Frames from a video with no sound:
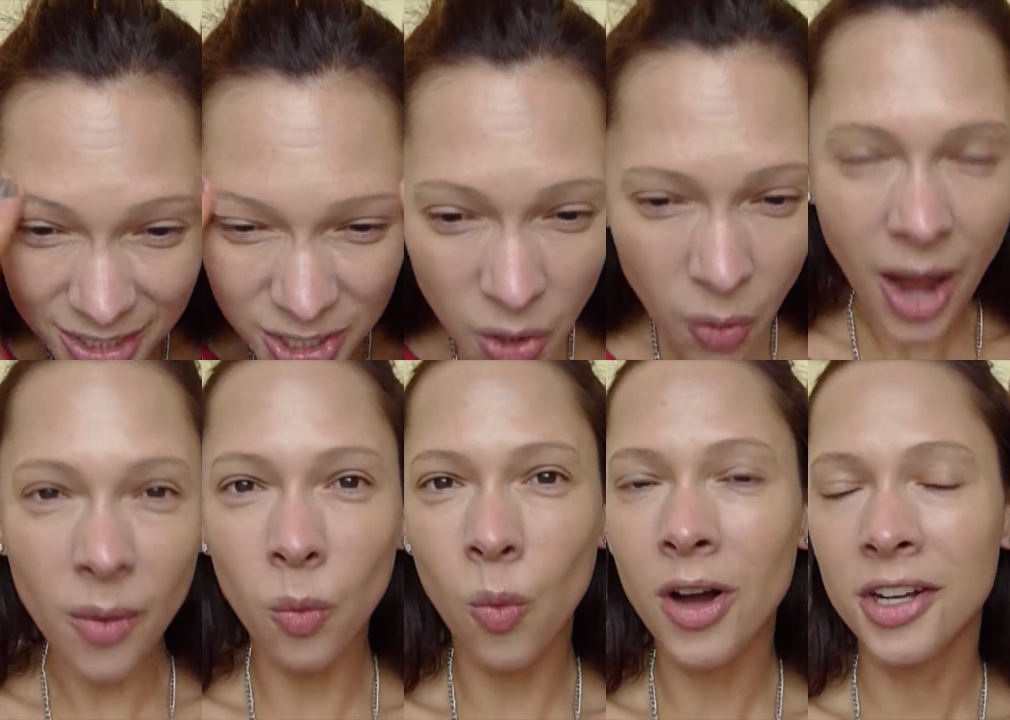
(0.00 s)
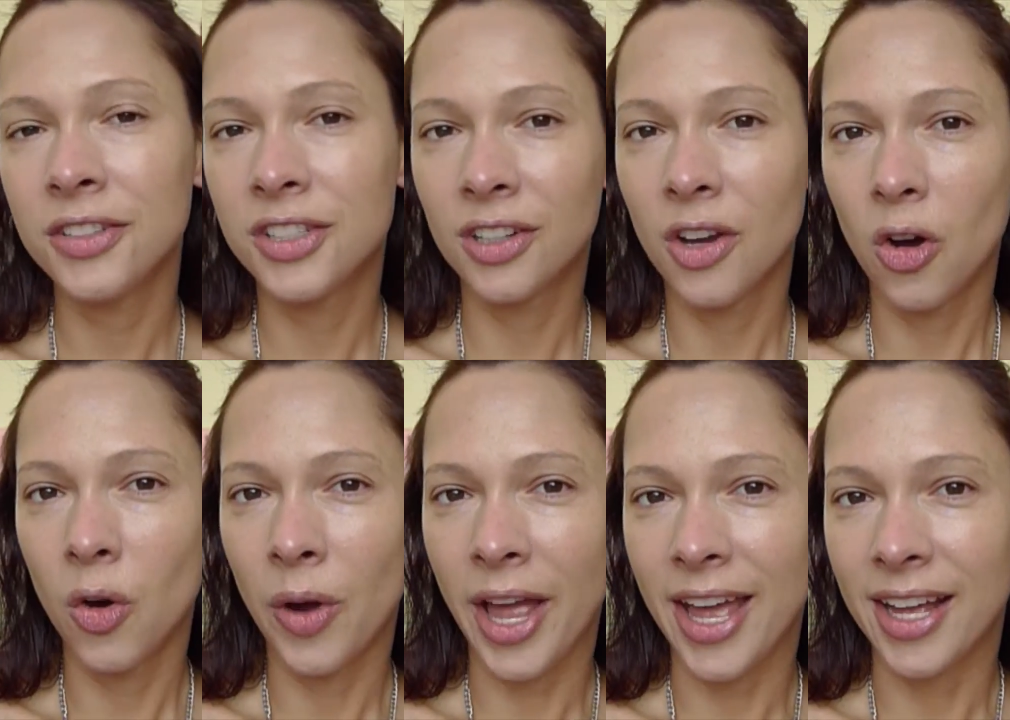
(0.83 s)
so I want to
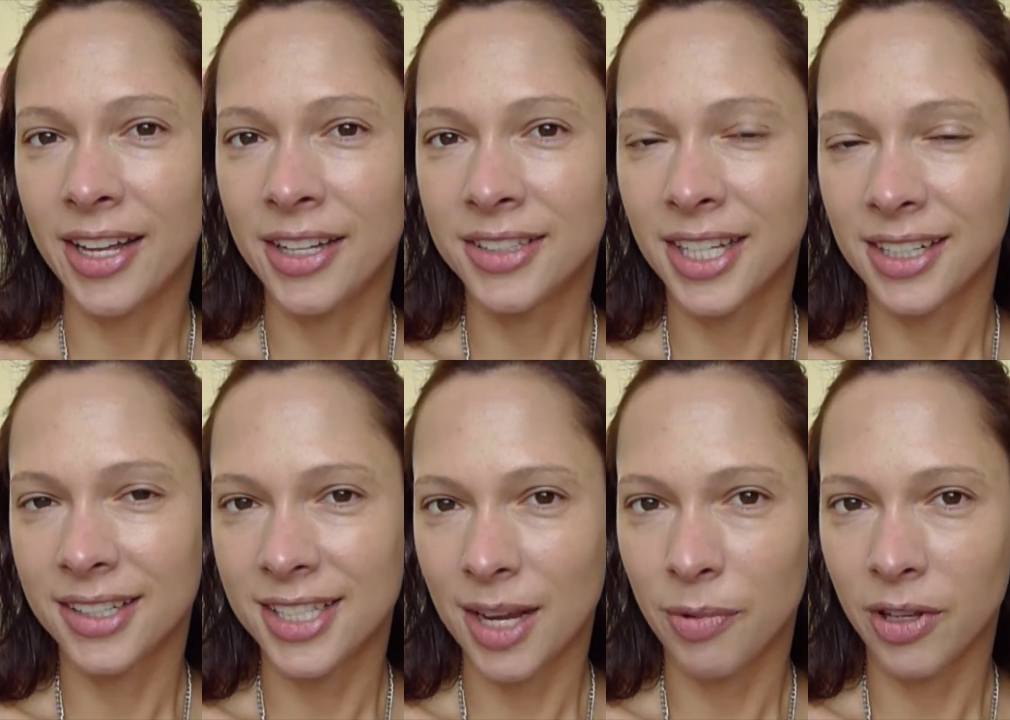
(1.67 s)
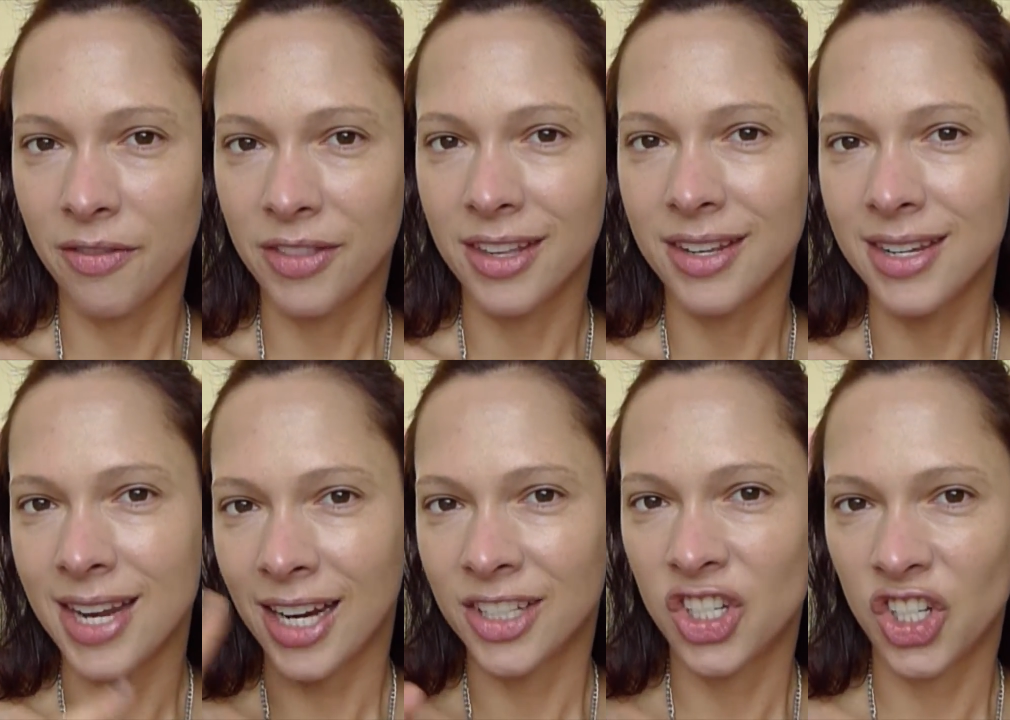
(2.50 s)
go and get a sample of the
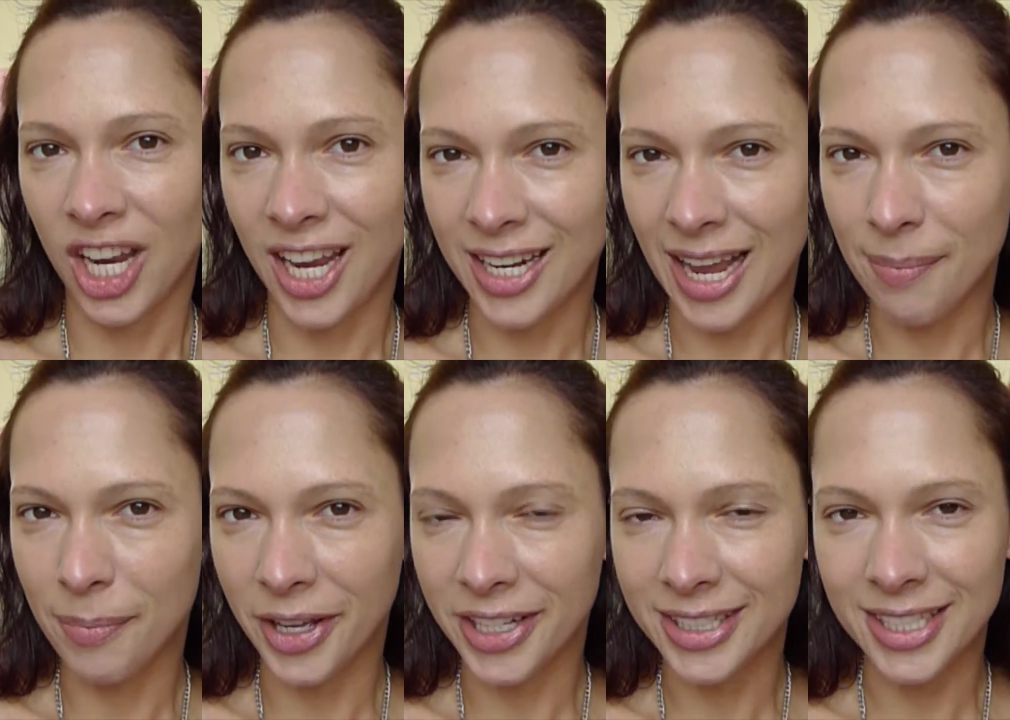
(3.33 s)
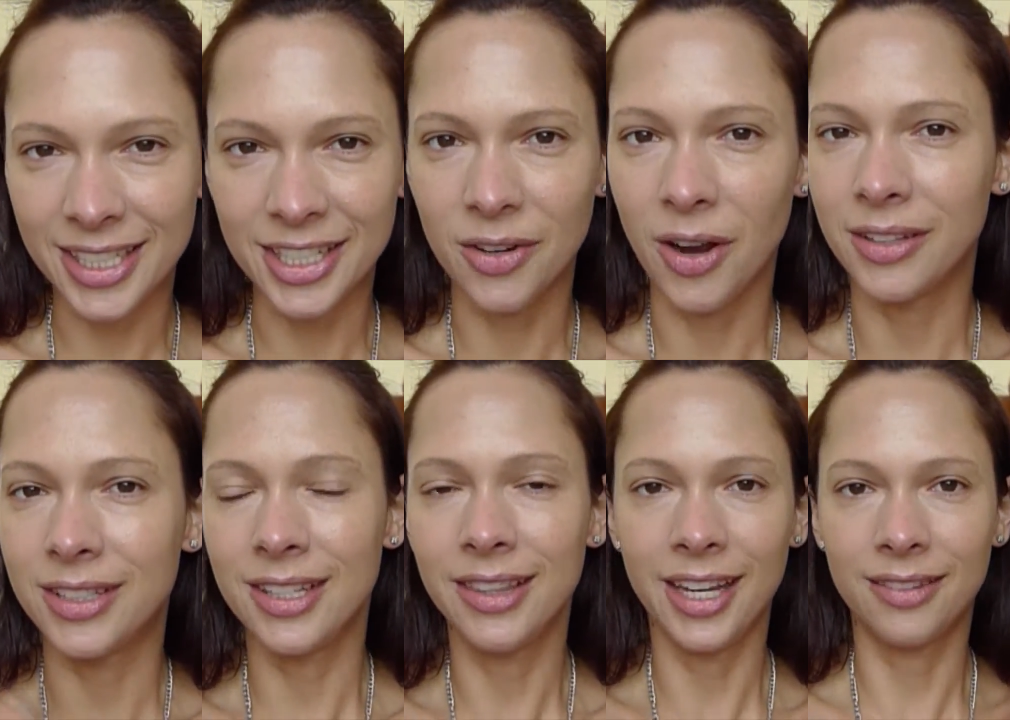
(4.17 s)
next shade, but you know, I
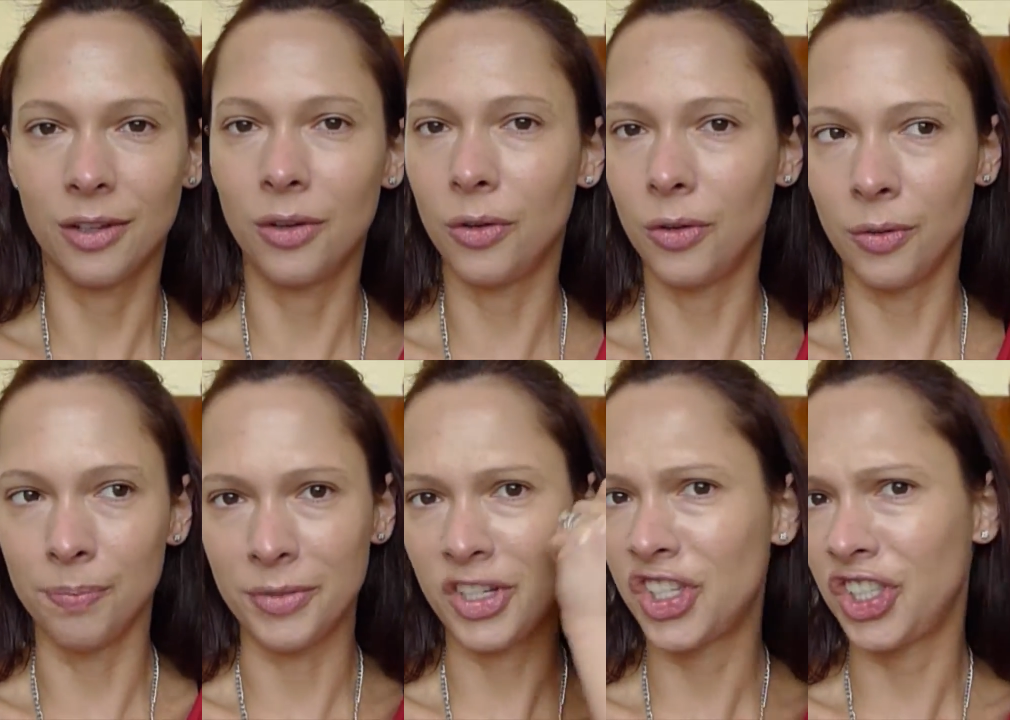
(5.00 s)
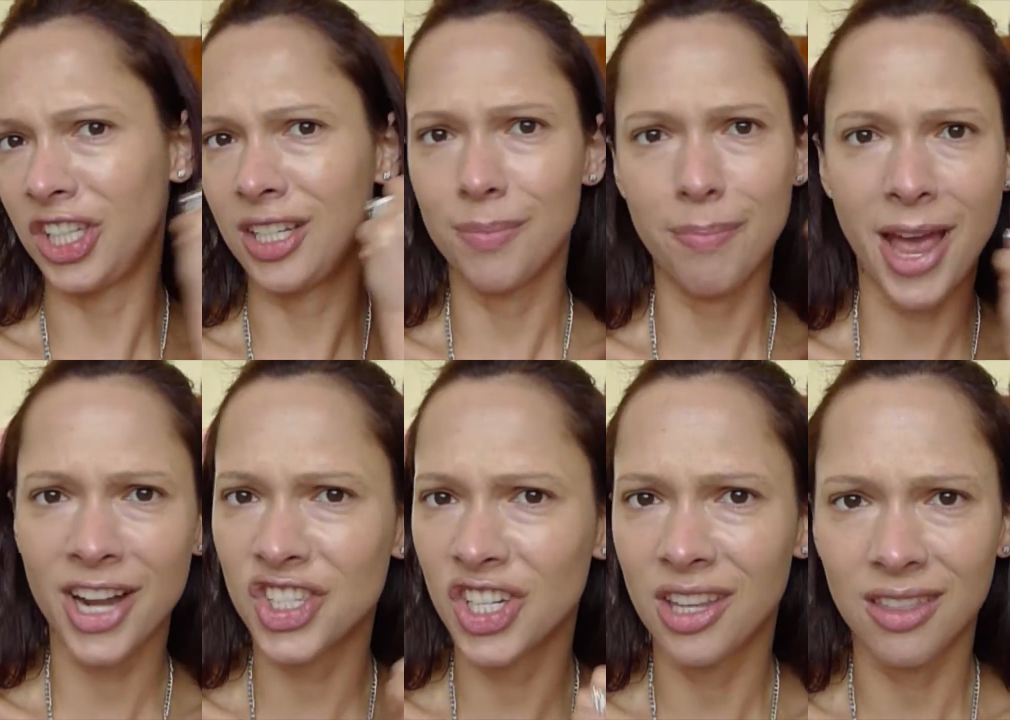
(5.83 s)
did like the whole machine
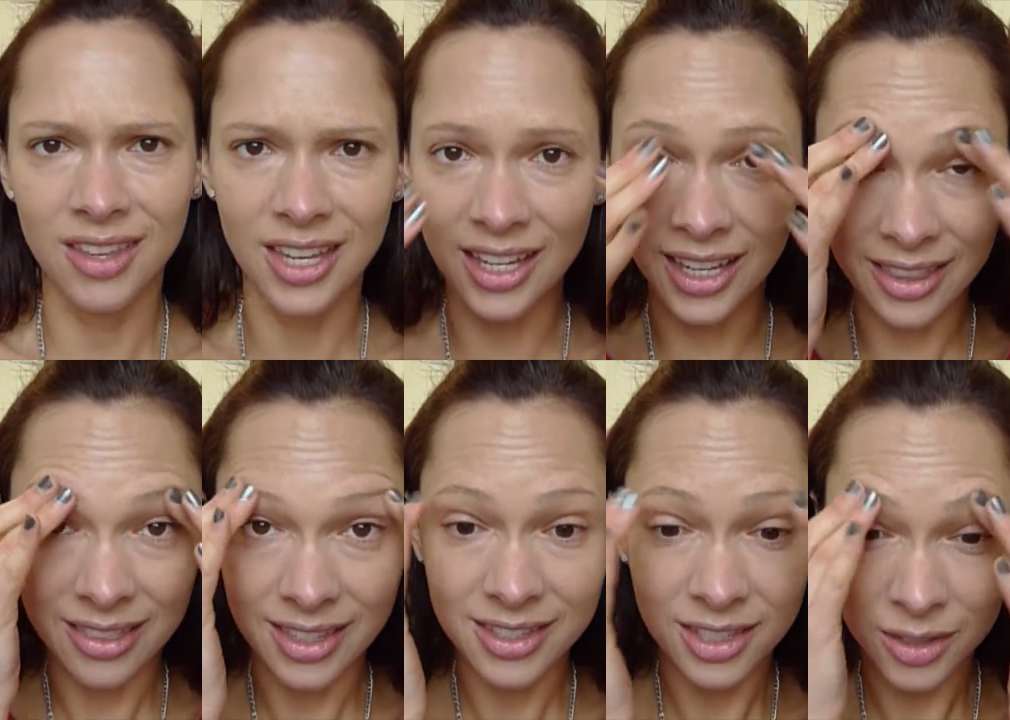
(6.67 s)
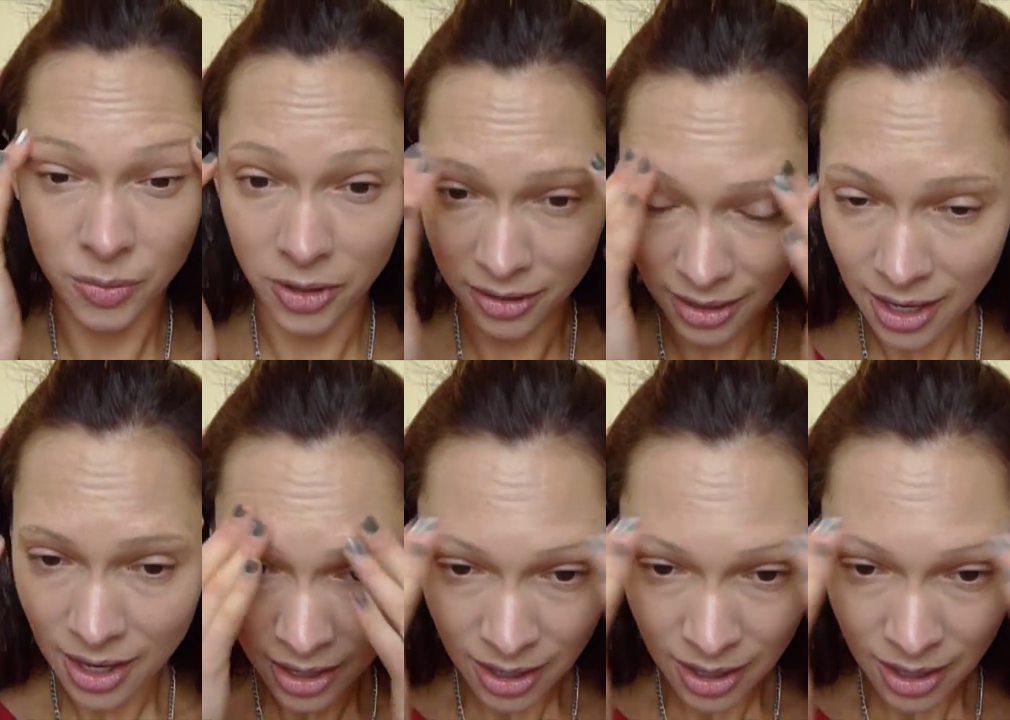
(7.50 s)
matching thing, and this is what